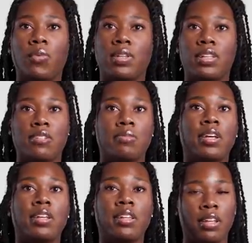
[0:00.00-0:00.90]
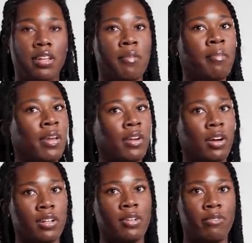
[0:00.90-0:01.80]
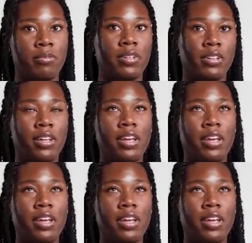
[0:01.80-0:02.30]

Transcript: with these men than the men are the women.